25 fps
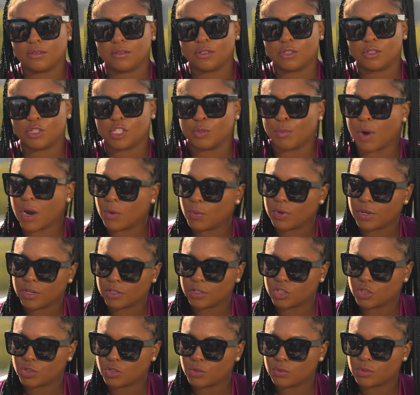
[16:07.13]
smart with her
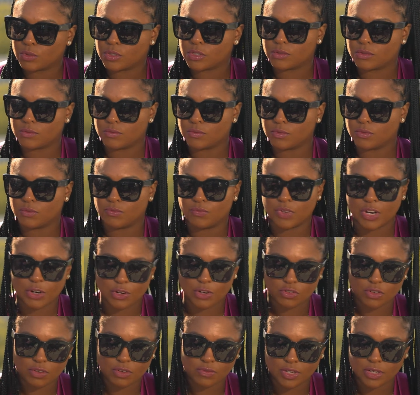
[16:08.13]
jokes,
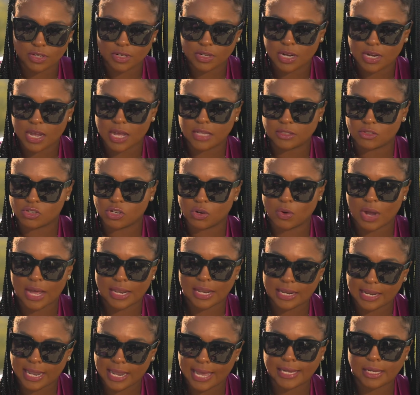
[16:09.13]
very driven. So I
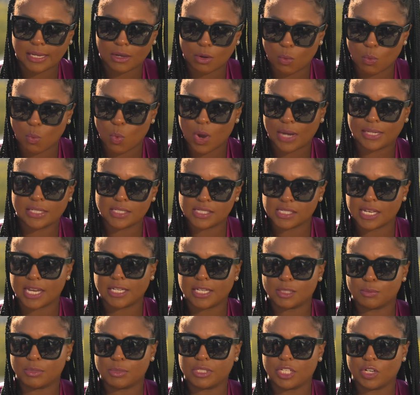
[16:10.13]
like Wanda
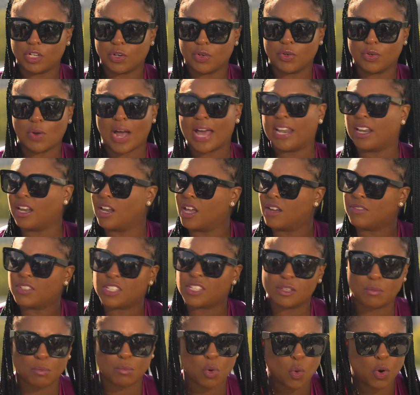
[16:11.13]
Sykes material. I love
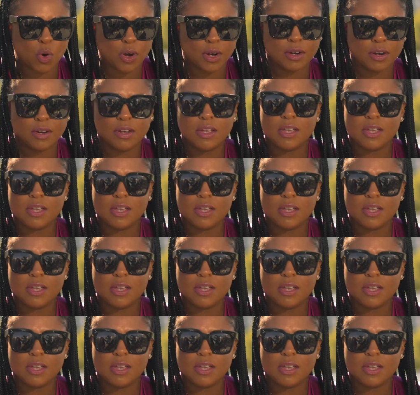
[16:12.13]
some more.